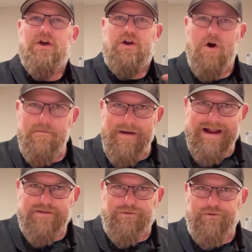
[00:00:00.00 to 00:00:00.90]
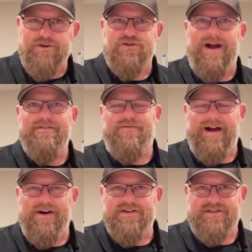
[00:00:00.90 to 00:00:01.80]
go back through the Dry
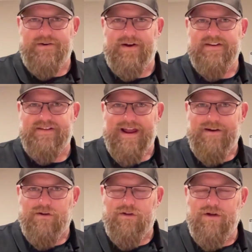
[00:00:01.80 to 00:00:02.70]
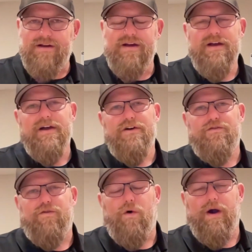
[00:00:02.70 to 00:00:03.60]
Fire series and look
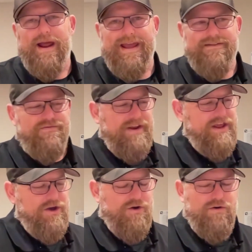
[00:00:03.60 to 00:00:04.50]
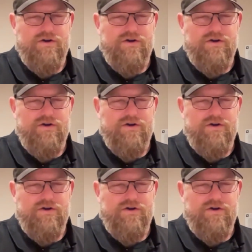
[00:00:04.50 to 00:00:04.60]
for a video